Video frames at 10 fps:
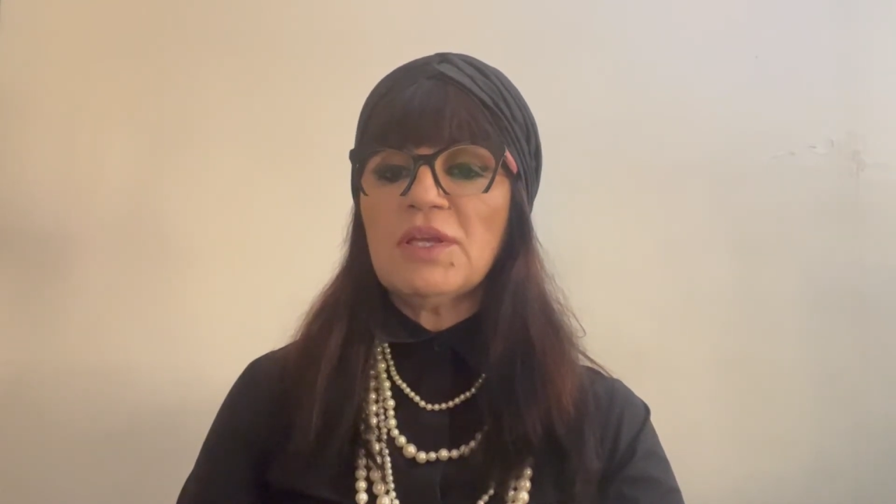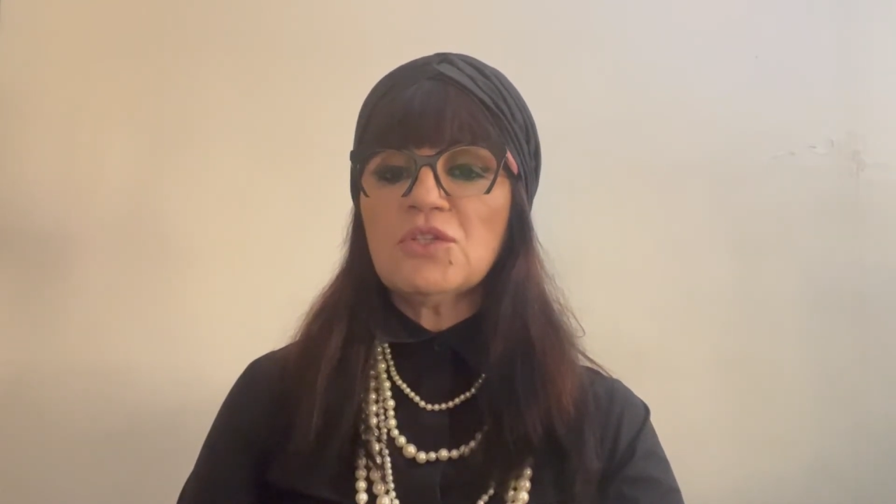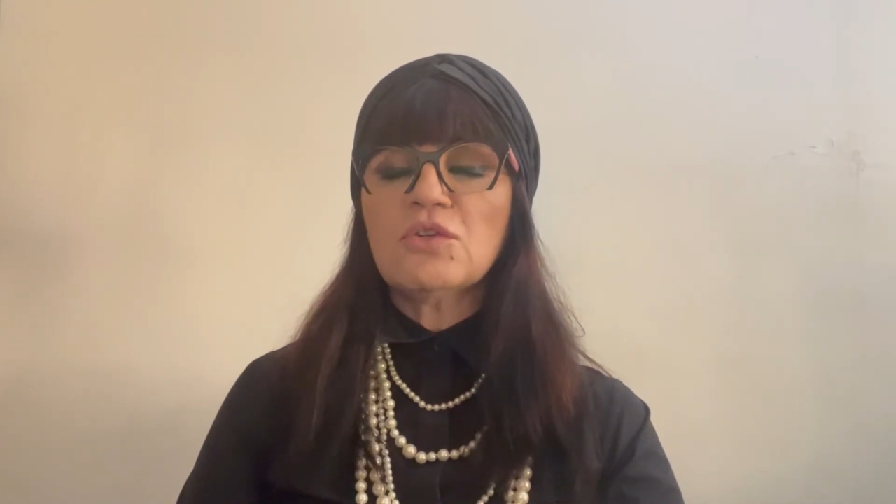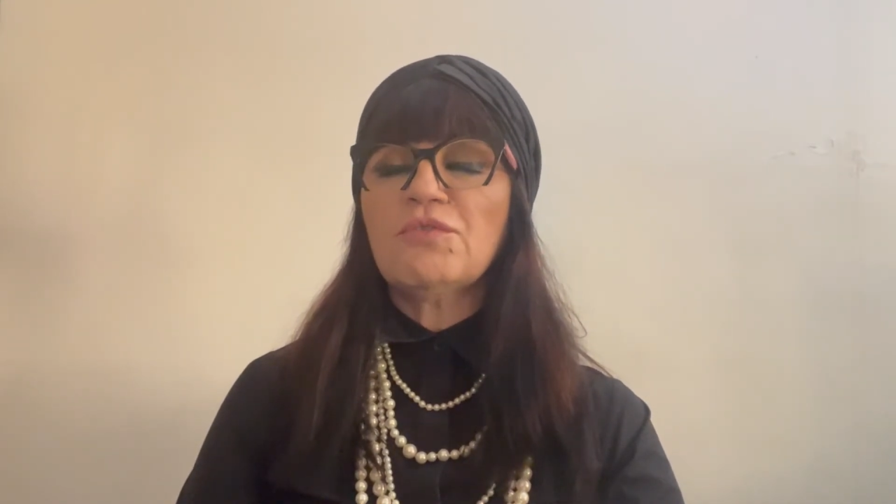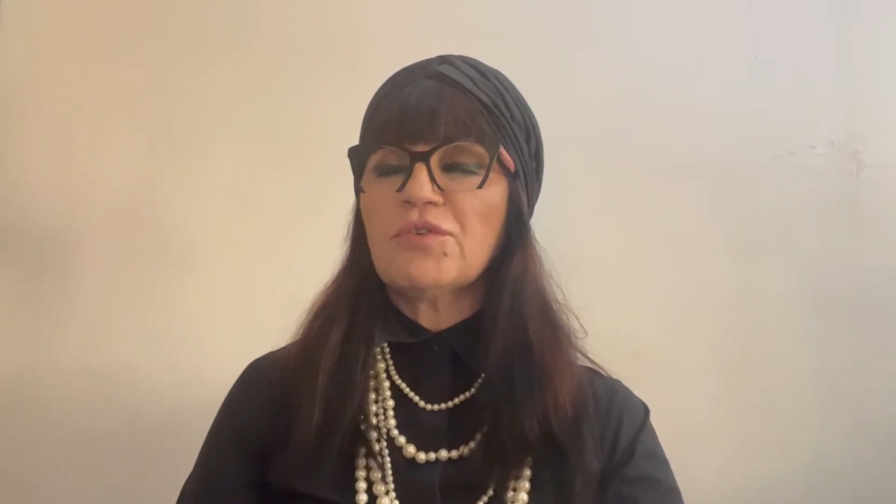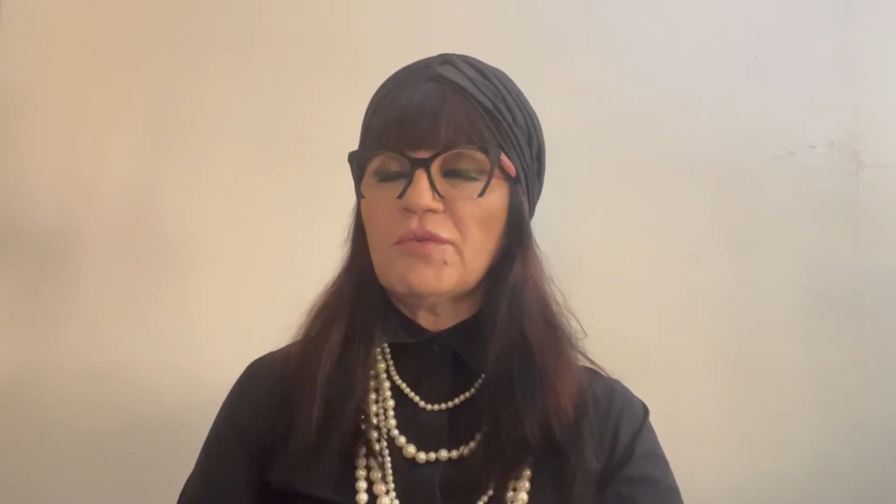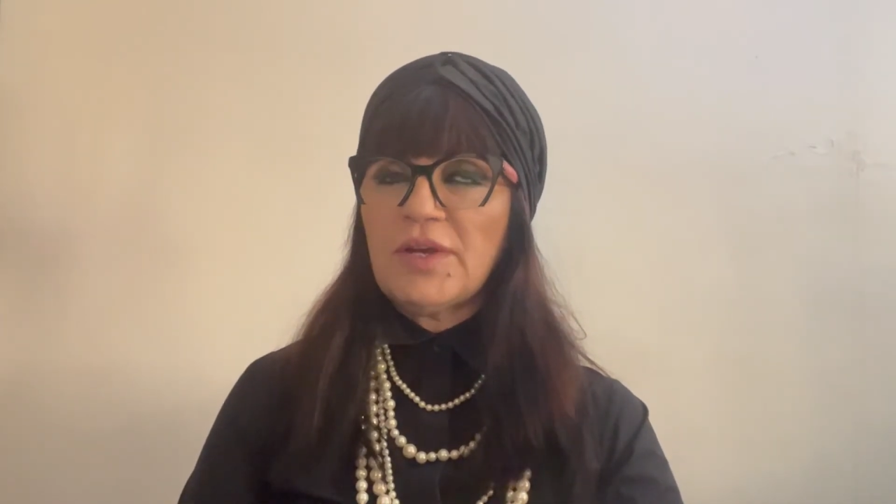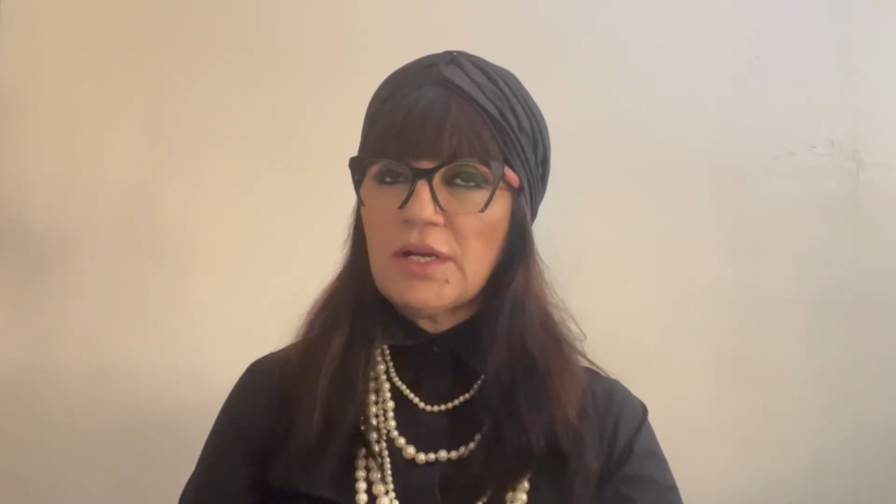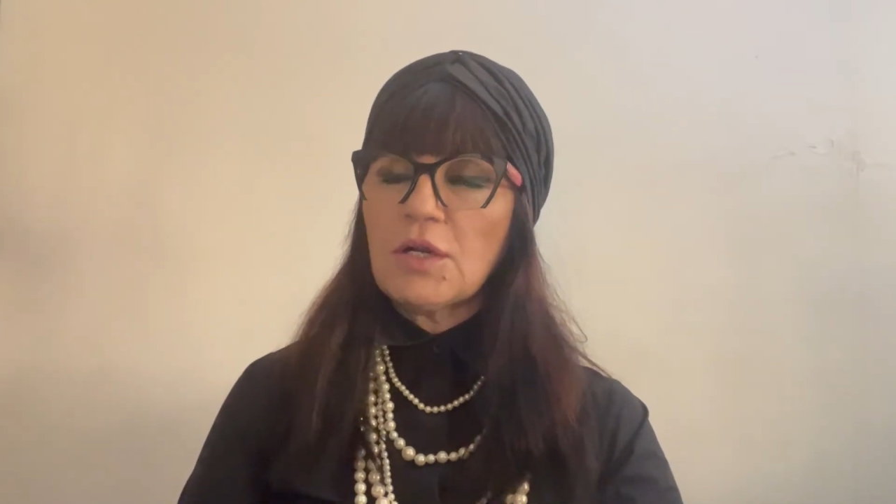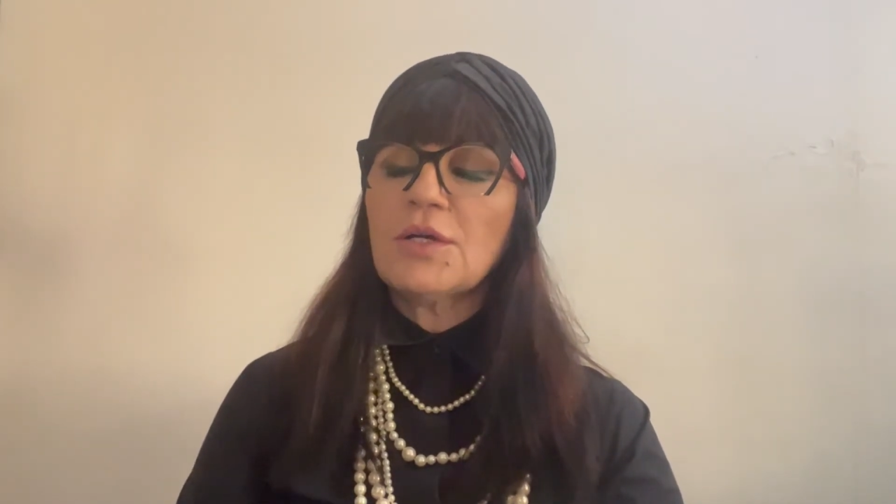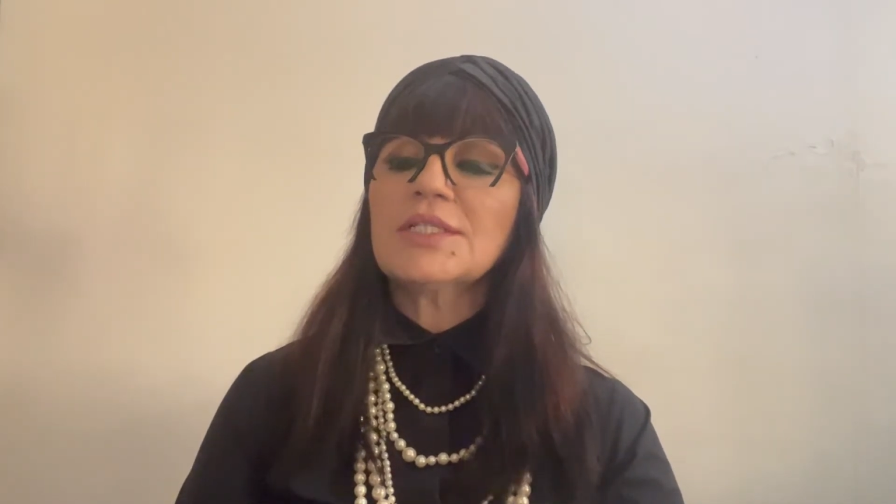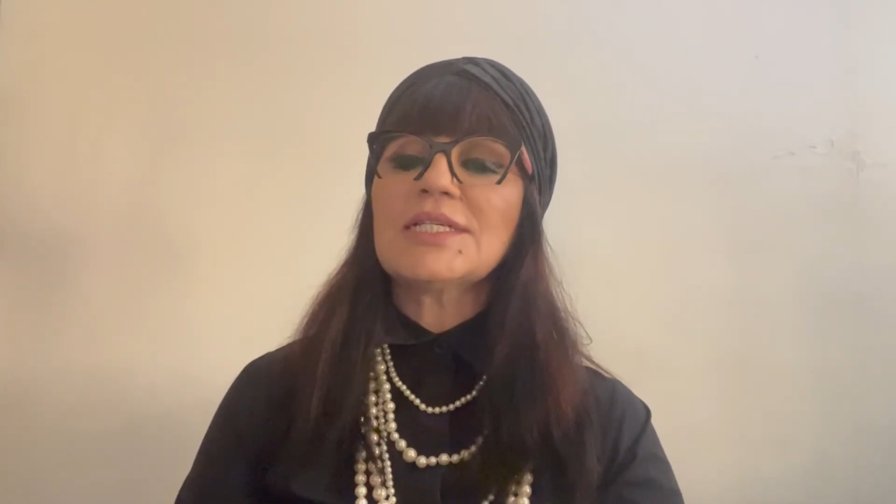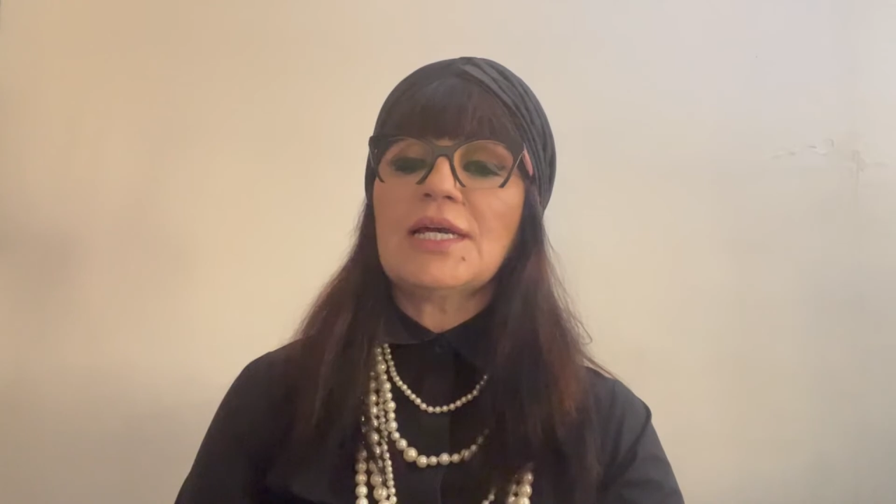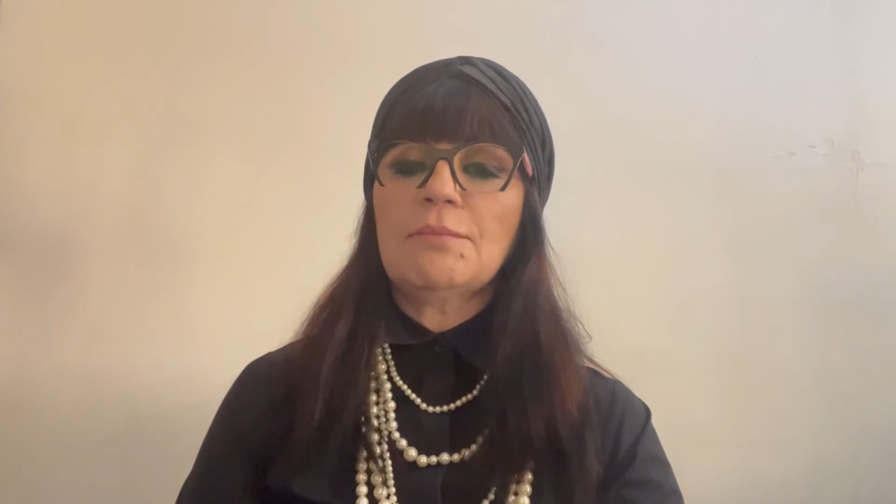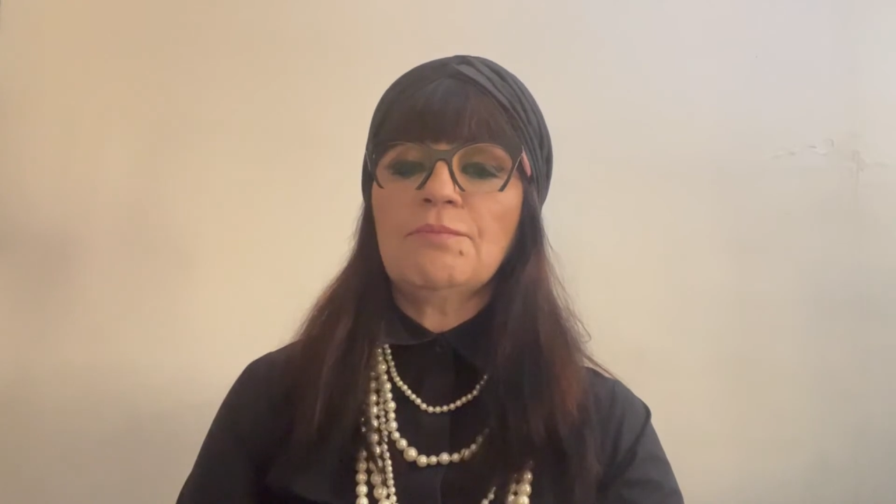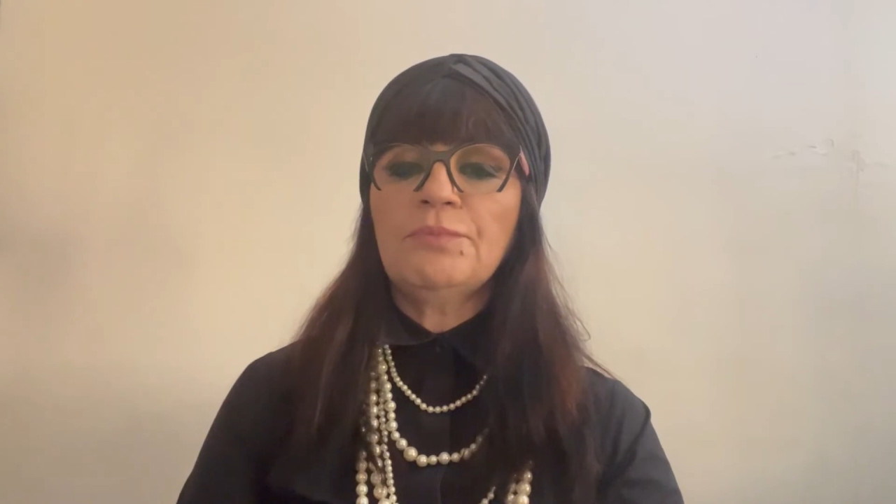so for a very long time.